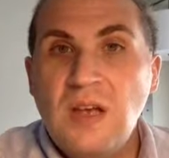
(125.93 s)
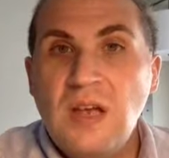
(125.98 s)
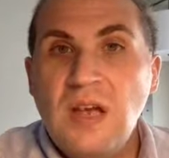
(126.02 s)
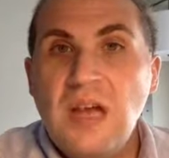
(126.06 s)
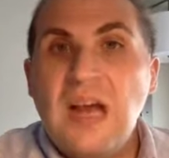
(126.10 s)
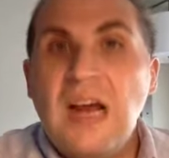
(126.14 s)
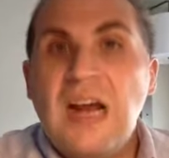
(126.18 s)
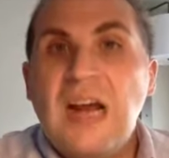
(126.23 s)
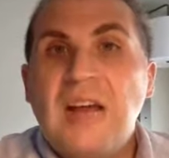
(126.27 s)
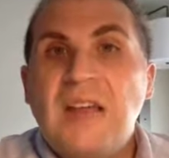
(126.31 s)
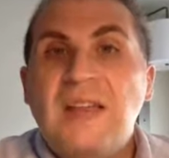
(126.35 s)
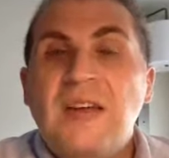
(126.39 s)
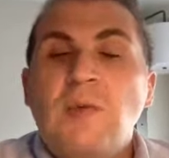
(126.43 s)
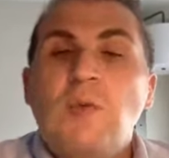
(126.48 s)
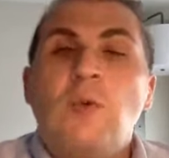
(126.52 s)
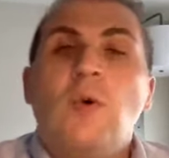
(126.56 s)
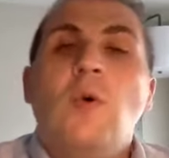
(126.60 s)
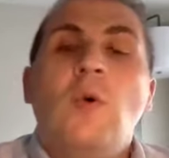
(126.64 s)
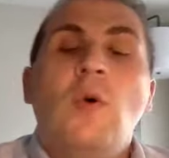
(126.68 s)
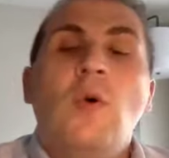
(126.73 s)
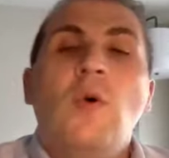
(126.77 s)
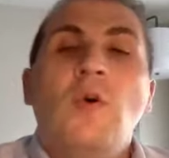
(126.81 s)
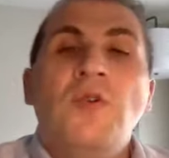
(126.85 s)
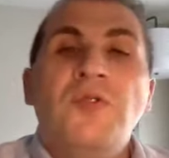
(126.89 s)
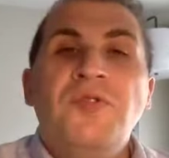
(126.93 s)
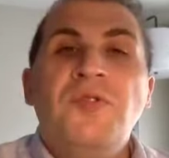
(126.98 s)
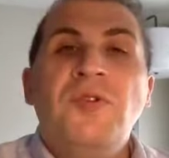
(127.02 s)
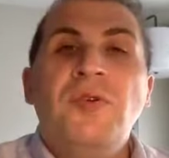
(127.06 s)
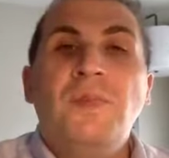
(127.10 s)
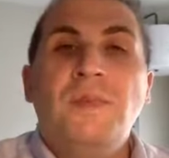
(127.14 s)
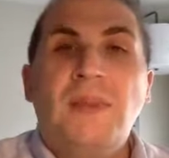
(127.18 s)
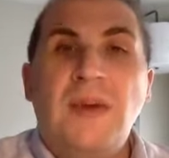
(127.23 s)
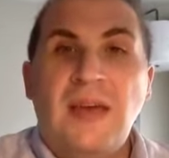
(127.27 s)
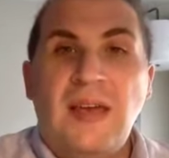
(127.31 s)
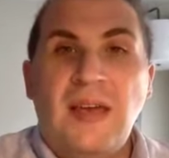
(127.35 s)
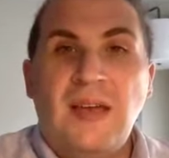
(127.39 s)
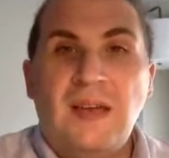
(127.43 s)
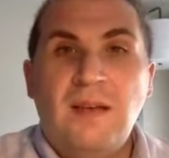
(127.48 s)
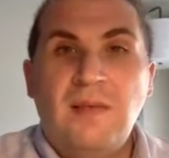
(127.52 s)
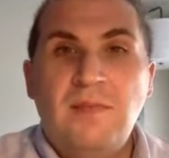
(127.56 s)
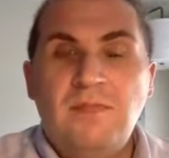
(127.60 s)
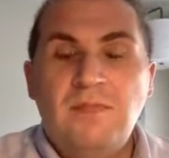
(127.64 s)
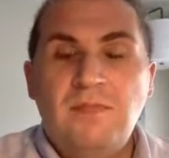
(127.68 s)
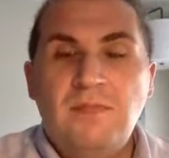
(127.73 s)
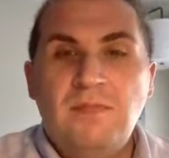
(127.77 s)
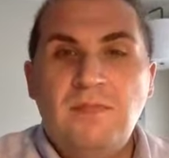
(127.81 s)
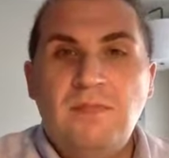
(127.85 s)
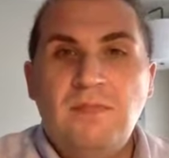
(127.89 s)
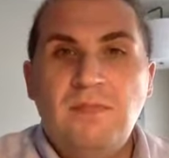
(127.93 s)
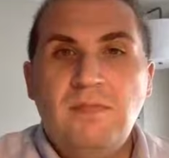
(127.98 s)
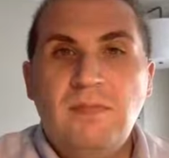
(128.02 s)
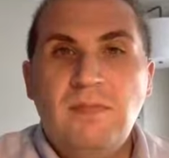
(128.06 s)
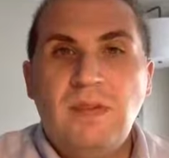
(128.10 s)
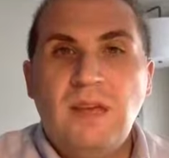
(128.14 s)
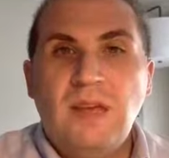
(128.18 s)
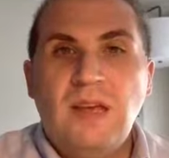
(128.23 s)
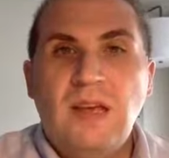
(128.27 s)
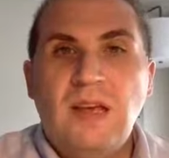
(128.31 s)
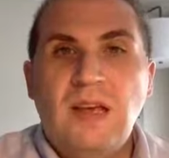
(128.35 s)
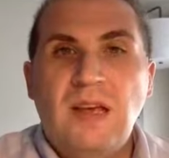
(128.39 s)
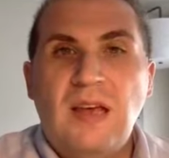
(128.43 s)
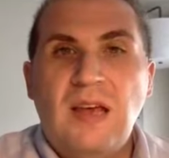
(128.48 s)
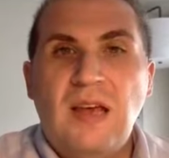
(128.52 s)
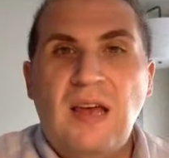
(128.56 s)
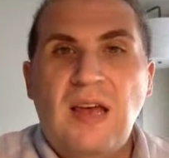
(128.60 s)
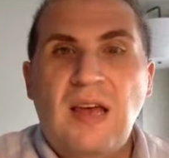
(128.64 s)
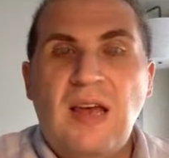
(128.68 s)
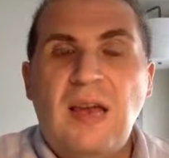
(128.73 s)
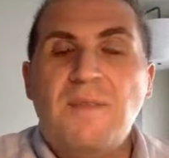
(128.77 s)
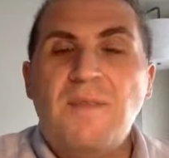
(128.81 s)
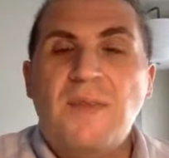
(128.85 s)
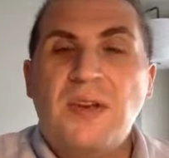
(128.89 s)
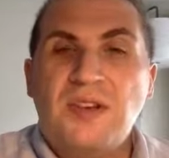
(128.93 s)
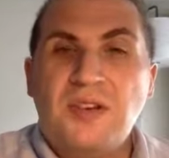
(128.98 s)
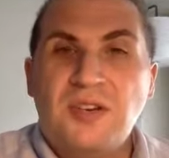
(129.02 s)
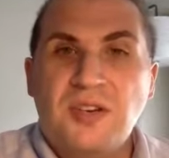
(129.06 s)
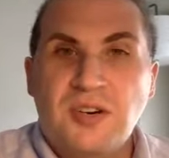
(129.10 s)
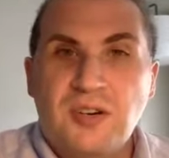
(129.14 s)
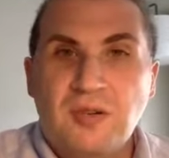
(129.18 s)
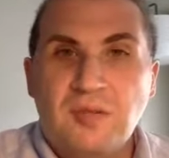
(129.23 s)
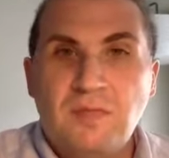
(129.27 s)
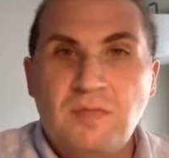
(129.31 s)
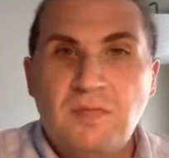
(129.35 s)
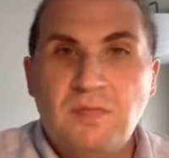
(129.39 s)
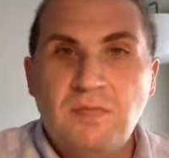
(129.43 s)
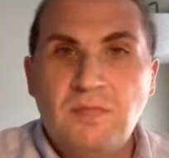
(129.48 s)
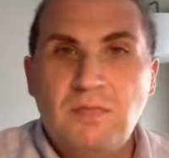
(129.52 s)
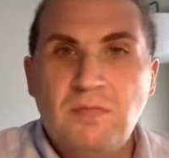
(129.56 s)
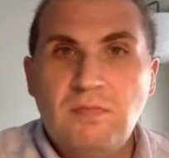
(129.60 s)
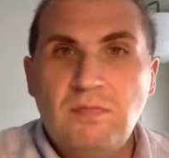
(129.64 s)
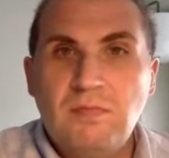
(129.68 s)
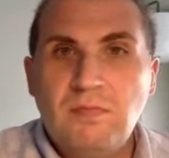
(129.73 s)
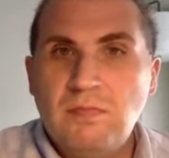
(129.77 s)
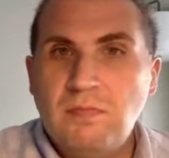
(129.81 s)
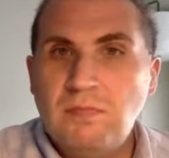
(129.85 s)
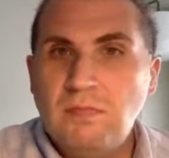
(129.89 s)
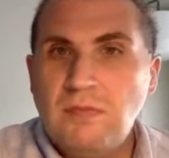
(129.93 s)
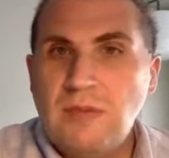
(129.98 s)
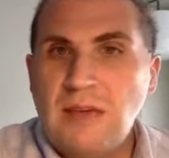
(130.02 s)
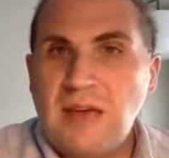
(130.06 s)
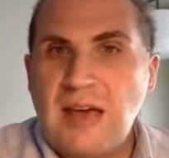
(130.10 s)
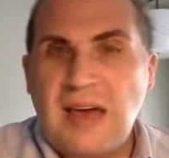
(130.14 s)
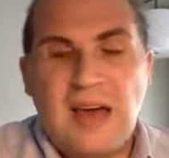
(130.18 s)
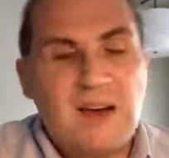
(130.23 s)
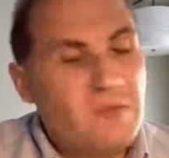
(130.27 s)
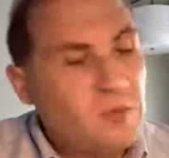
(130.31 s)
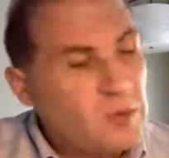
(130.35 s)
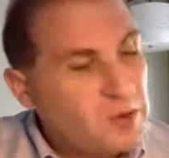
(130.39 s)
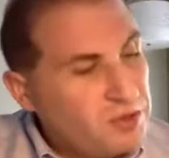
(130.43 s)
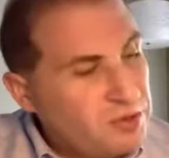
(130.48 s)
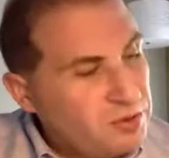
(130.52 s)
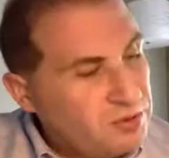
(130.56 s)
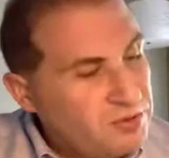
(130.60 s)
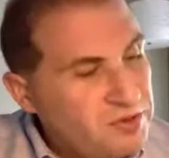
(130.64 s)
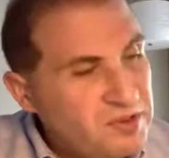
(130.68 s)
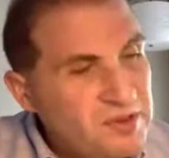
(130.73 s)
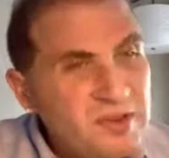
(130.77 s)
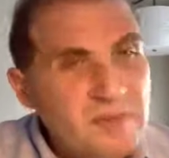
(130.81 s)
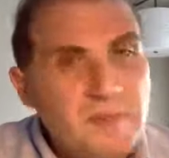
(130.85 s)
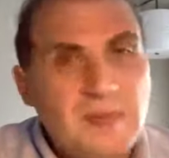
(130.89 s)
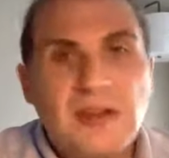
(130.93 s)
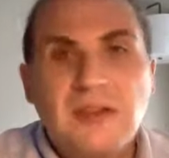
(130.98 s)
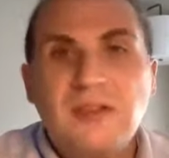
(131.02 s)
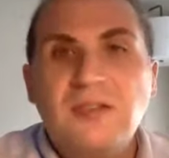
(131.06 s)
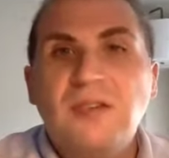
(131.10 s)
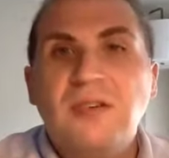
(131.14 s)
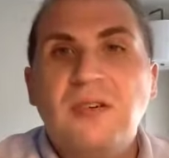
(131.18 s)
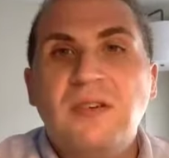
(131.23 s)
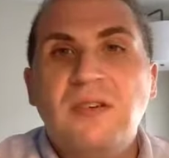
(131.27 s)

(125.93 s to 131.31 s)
There will also be a midterm halfway through the semester